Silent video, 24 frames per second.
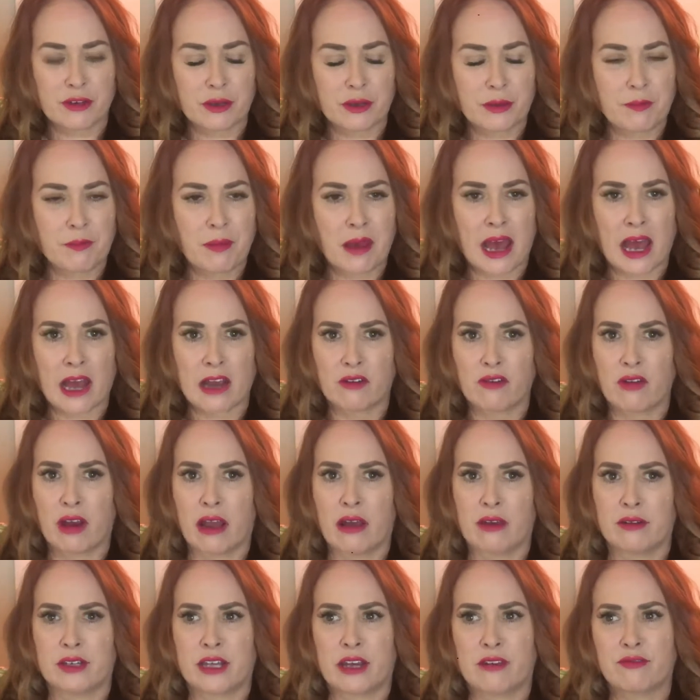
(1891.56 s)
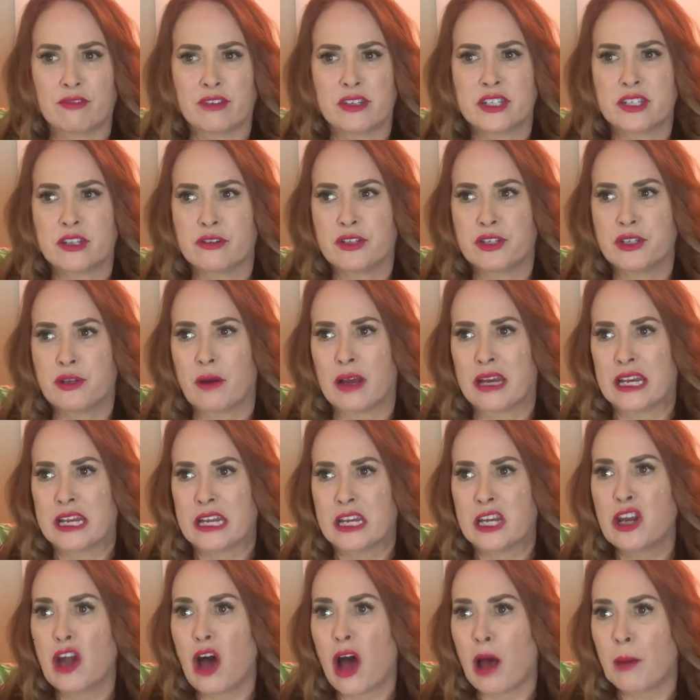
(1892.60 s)
background, every
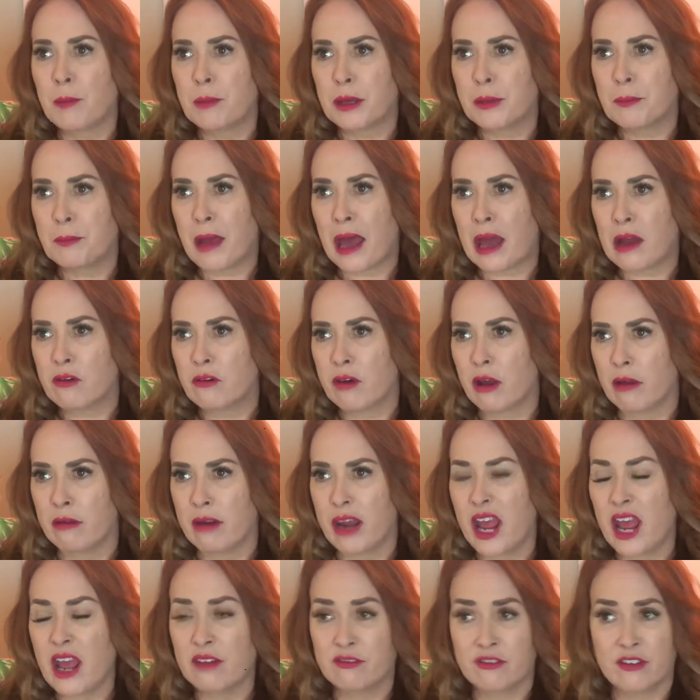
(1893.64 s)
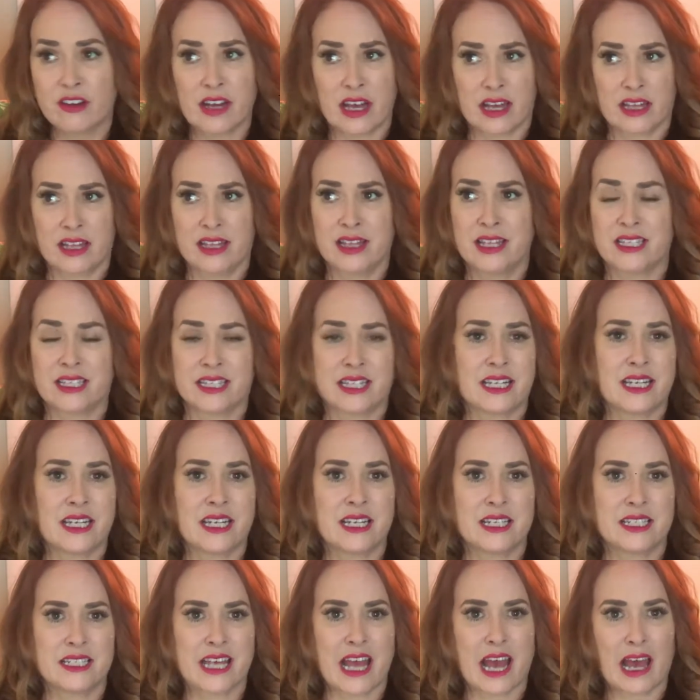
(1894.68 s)
socioeconomic background, every ethnicity.
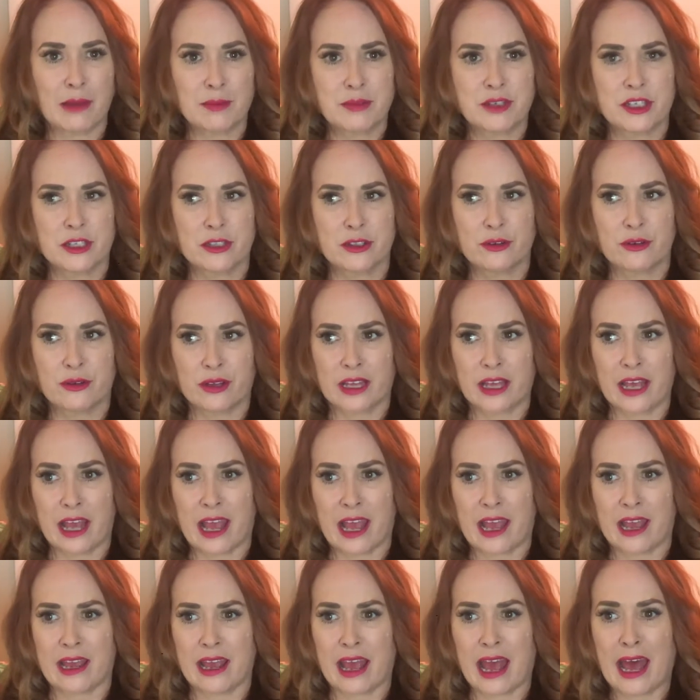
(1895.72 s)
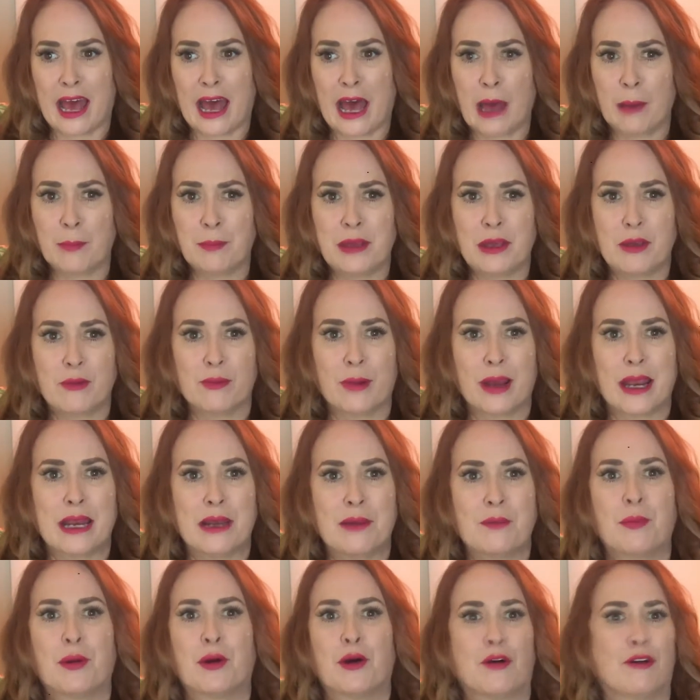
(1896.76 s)
It's absolutely a happy
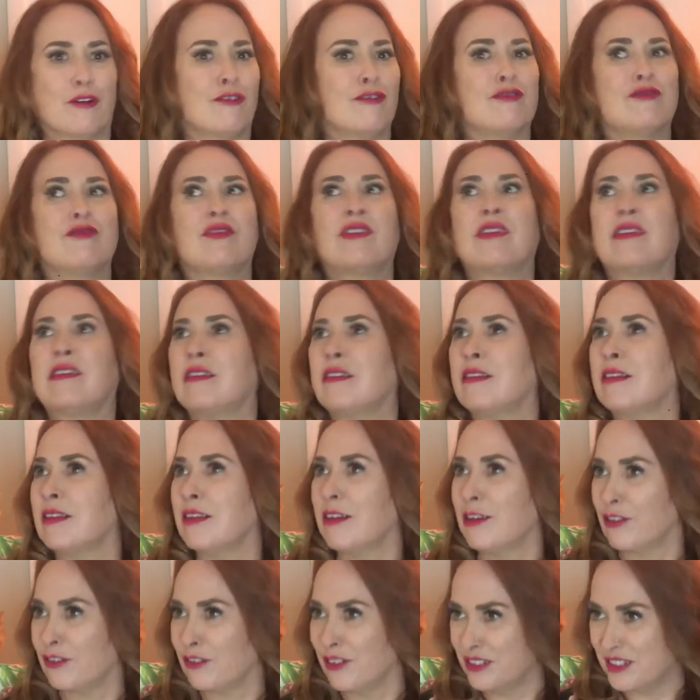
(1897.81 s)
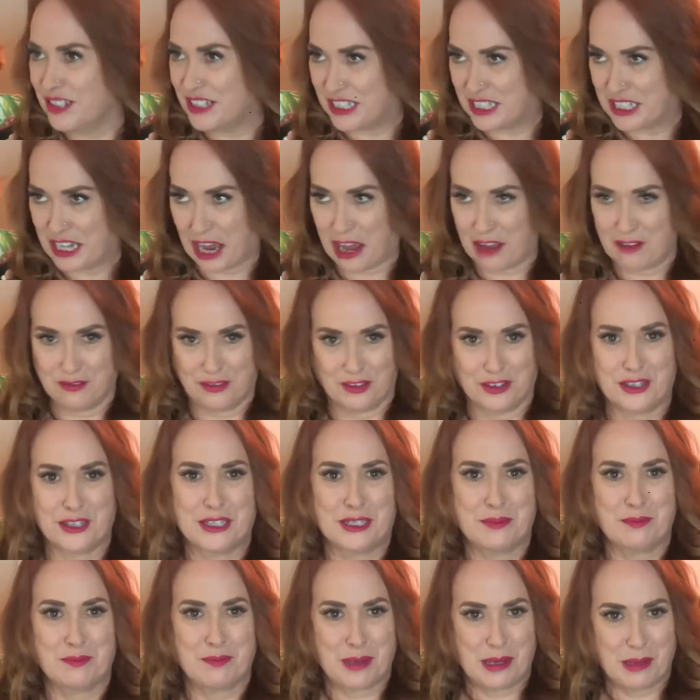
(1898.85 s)
rainbow full of
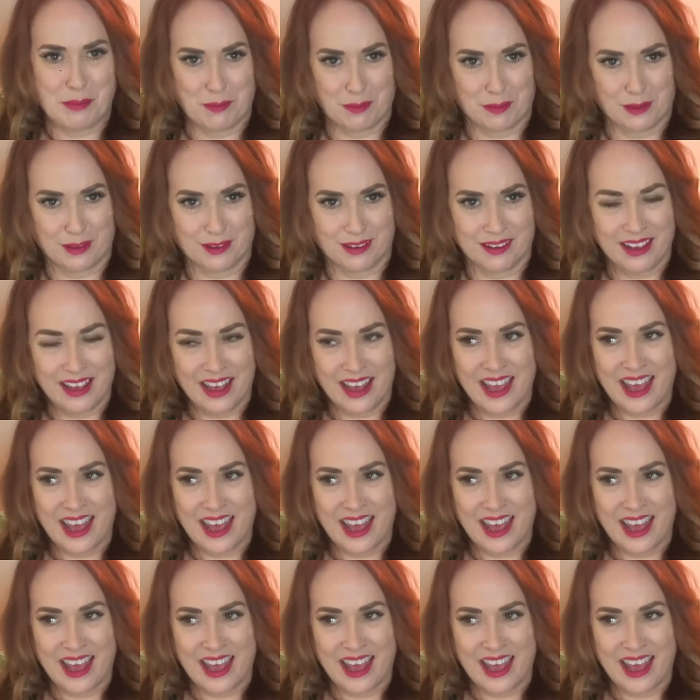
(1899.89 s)
diverse people.